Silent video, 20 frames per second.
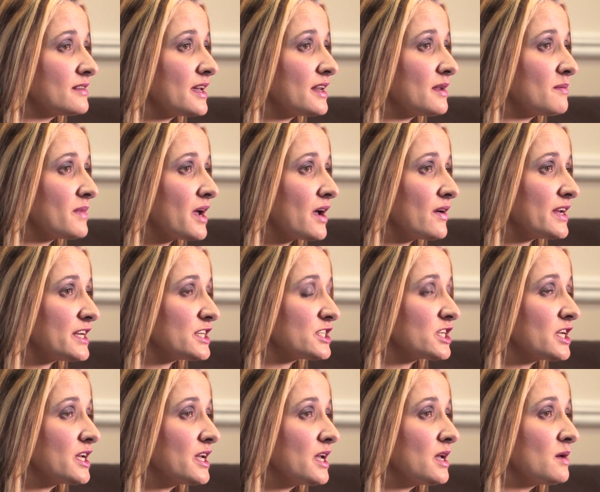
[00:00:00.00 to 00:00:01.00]
than a
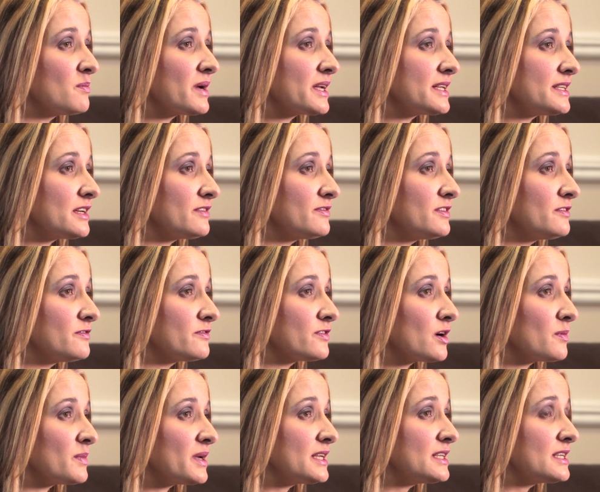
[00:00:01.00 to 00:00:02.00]
marriage, but differ
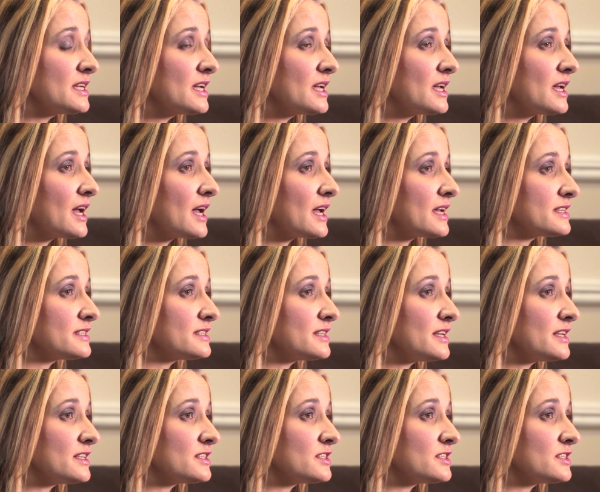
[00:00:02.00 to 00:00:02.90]
from it as there